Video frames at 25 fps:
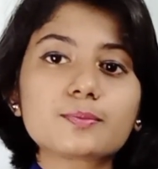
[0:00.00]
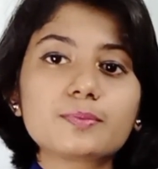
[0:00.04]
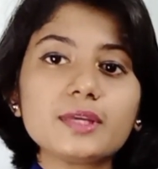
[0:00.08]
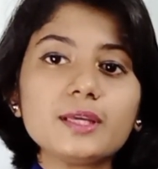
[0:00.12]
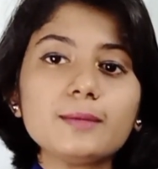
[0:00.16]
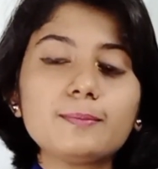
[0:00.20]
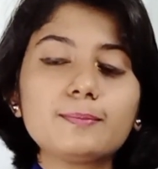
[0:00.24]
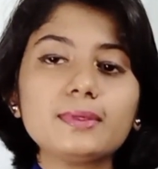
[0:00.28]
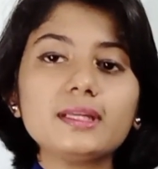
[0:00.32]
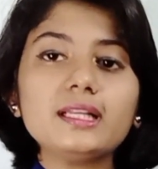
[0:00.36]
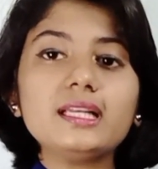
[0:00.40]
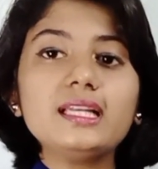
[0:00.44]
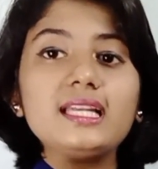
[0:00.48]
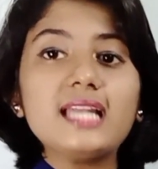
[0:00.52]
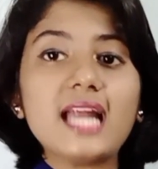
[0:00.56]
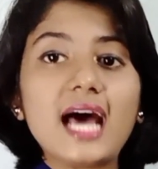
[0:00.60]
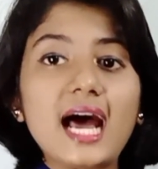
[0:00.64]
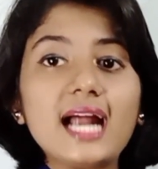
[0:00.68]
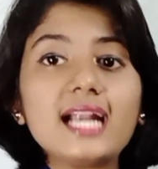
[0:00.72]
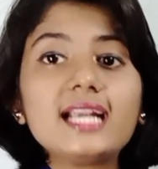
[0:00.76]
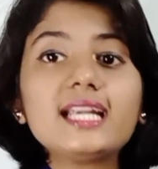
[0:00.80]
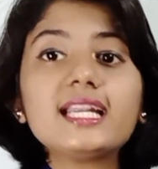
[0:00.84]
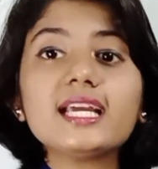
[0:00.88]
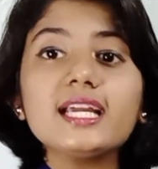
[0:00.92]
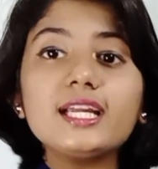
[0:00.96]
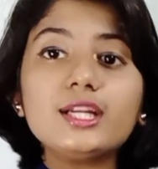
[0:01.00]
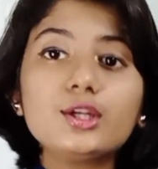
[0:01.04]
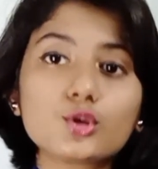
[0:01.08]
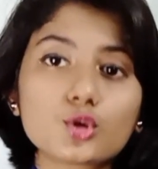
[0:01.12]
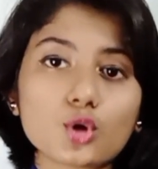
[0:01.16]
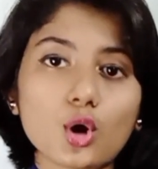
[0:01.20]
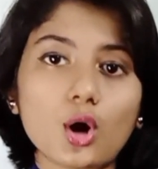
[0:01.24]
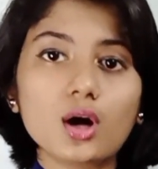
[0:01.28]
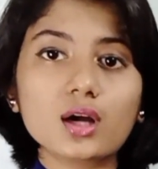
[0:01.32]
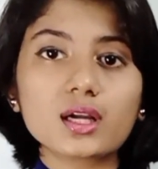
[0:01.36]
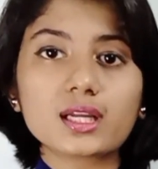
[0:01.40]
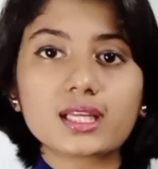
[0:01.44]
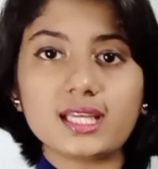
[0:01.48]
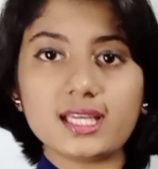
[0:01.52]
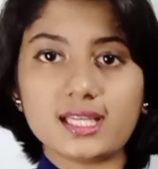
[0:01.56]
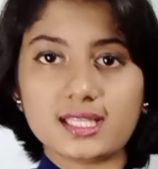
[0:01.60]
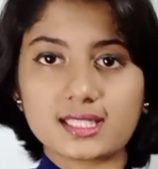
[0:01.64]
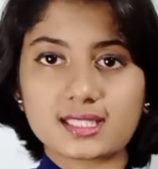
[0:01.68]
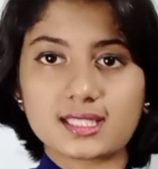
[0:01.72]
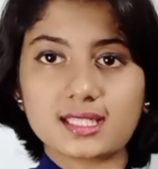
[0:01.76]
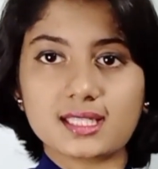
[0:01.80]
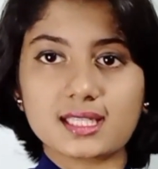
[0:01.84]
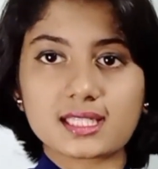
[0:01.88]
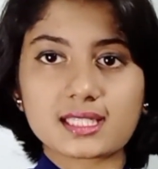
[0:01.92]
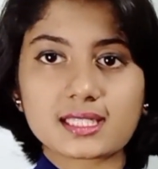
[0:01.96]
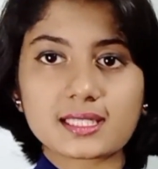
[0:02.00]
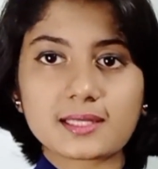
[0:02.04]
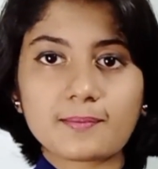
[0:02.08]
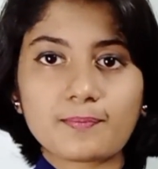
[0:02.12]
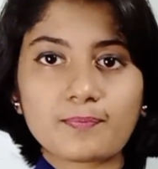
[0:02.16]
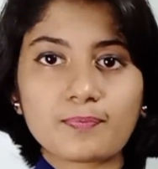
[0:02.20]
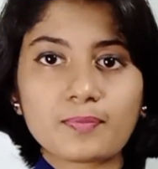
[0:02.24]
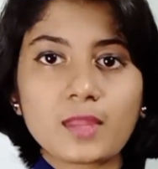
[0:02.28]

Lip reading: people land in wrong cases.